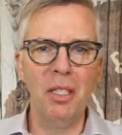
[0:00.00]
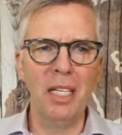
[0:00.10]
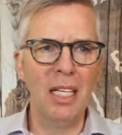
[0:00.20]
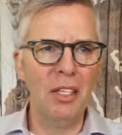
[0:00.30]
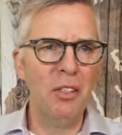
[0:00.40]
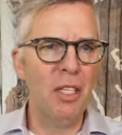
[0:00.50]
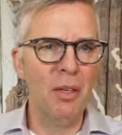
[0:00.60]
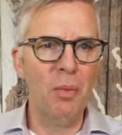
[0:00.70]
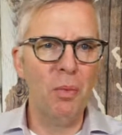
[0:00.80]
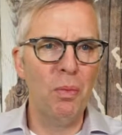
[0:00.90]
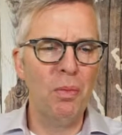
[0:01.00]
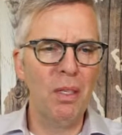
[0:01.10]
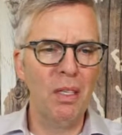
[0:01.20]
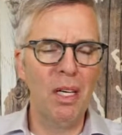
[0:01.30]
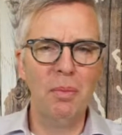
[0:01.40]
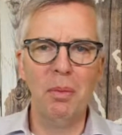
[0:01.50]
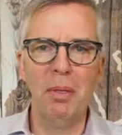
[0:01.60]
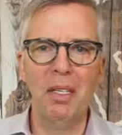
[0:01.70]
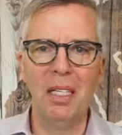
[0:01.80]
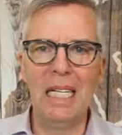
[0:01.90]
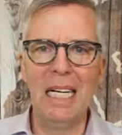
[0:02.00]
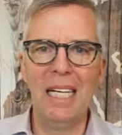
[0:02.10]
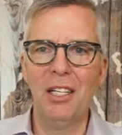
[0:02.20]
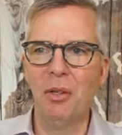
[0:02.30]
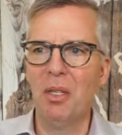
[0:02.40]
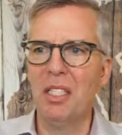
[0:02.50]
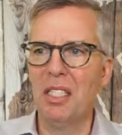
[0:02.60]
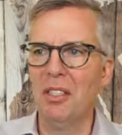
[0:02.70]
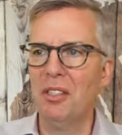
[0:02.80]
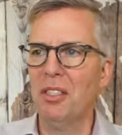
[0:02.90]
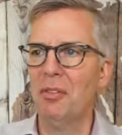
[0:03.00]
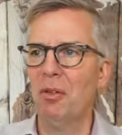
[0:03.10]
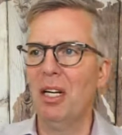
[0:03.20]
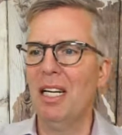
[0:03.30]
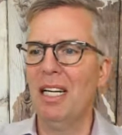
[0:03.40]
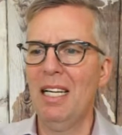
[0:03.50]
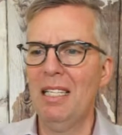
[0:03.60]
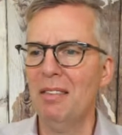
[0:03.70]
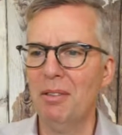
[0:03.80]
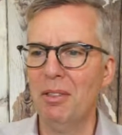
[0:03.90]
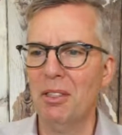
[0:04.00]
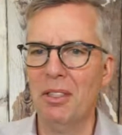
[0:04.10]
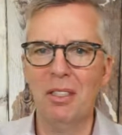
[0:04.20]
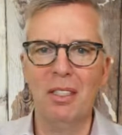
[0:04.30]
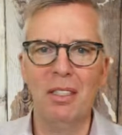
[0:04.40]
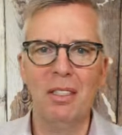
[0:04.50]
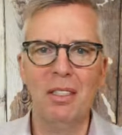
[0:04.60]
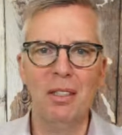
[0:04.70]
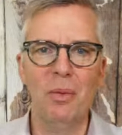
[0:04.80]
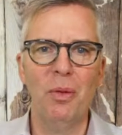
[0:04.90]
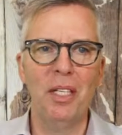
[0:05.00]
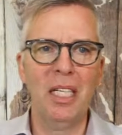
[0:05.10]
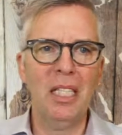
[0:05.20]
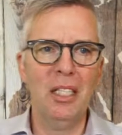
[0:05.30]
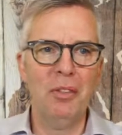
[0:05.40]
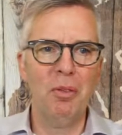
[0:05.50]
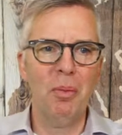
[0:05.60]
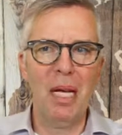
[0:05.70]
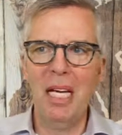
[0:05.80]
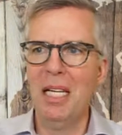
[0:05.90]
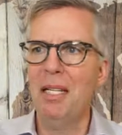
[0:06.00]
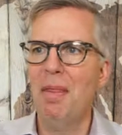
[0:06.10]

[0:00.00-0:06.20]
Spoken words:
I think yesterday got up to about 9 degrees Celsius for a high, which is ridiculous for May.